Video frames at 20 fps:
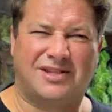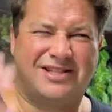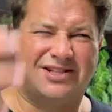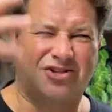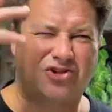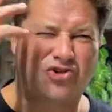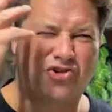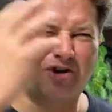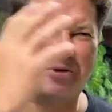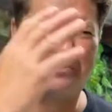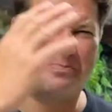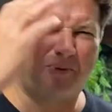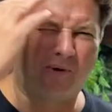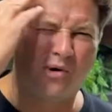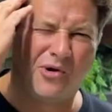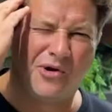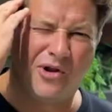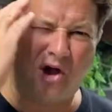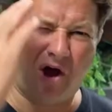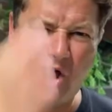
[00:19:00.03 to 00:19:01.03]
this trip
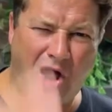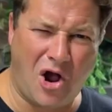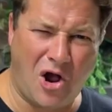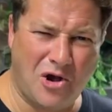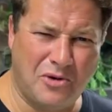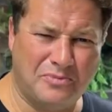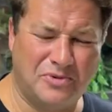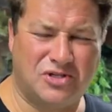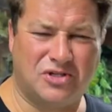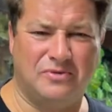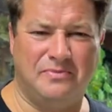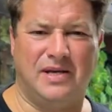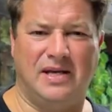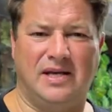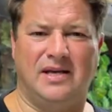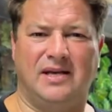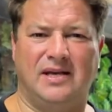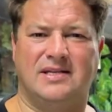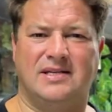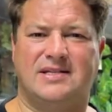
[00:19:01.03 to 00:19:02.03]
brought home to
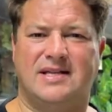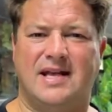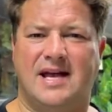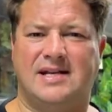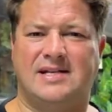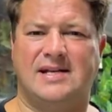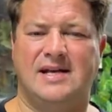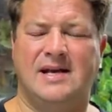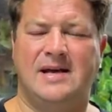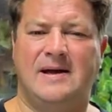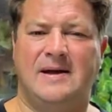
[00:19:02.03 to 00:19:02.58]
me is that